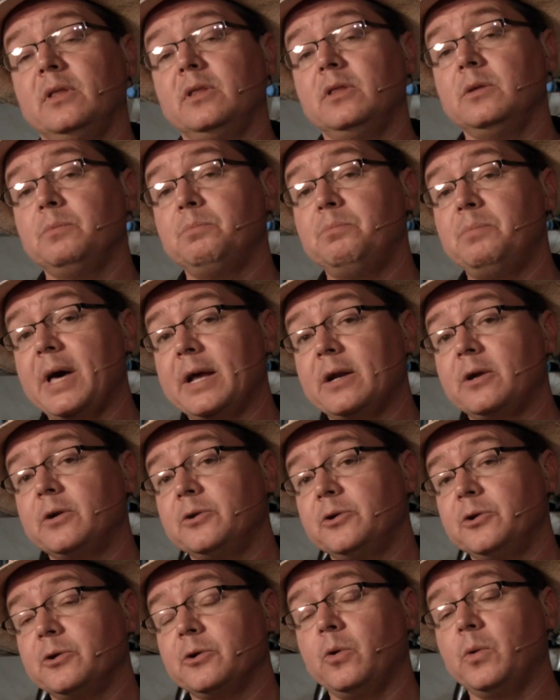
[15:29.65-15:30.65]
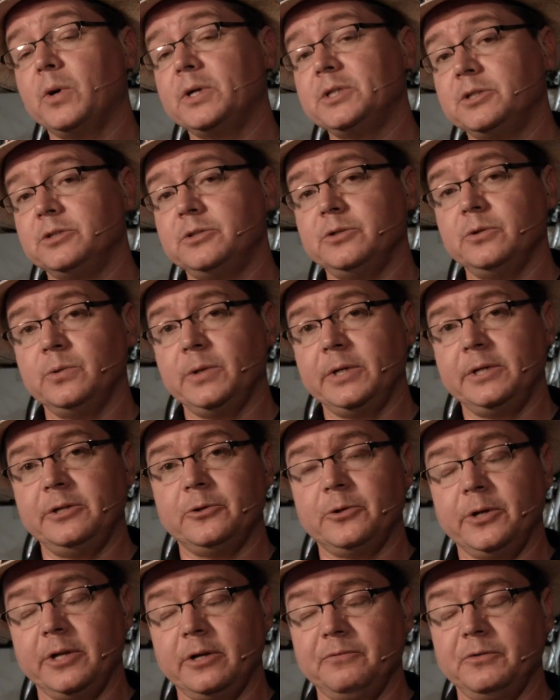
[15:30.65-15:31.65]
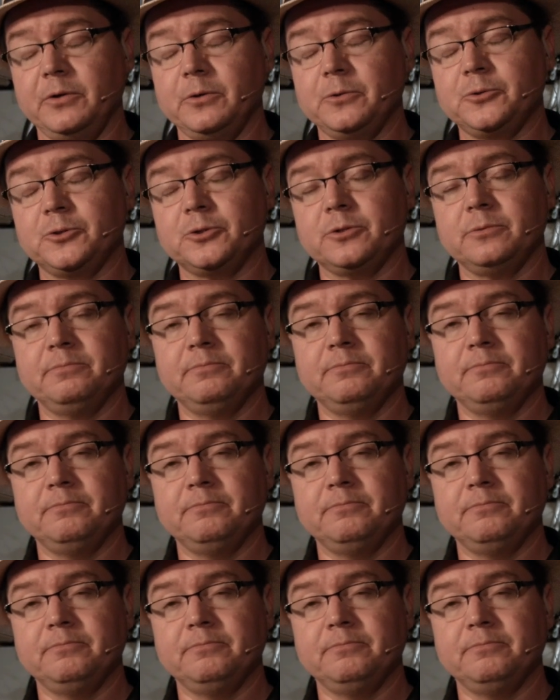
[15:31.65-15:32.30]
the better you're going to do in your interviews.